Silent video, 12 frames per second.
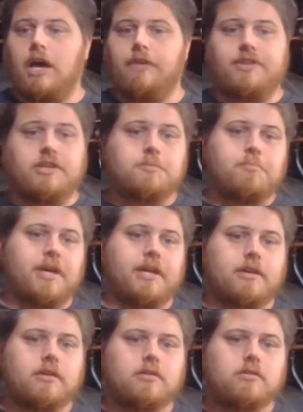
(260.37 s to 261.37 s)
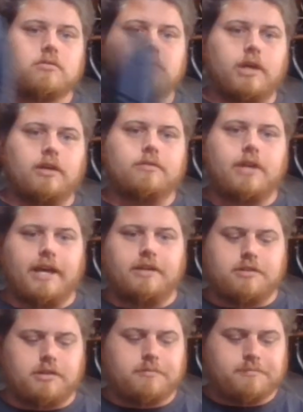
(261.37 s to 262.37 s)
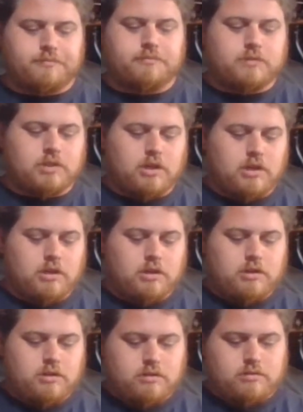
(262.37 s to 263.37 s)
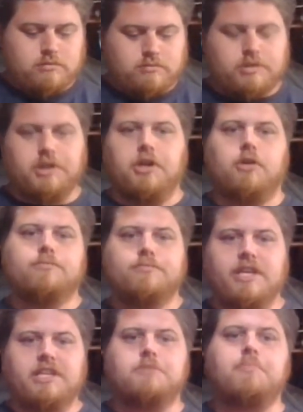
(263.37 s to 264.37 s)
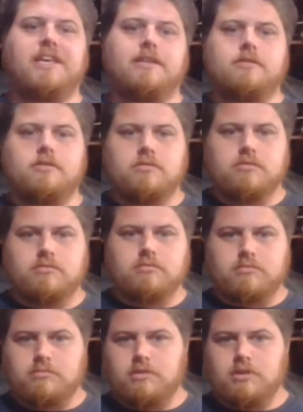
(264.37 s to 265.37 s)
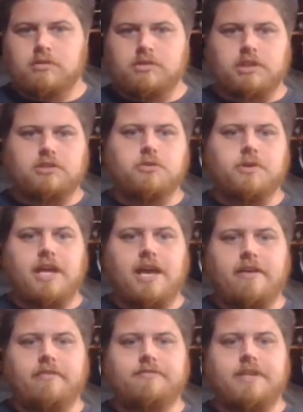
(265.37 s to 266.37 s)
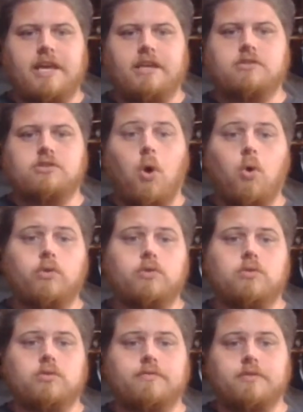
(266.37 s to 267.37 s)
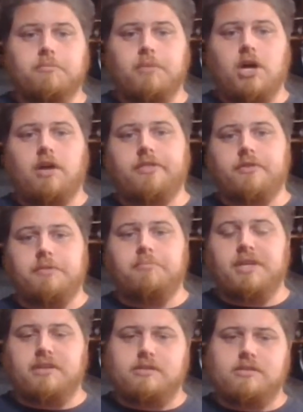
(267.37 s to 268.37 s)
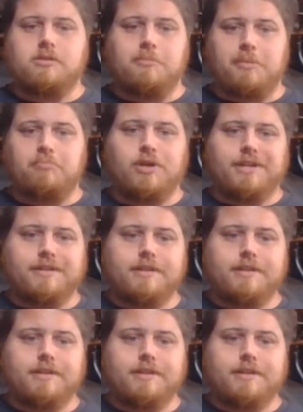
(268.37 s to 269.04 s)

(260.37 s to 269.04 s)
This big. Well, actually, you know, each piece took 2.5 days total for all 3 pieces to be printed.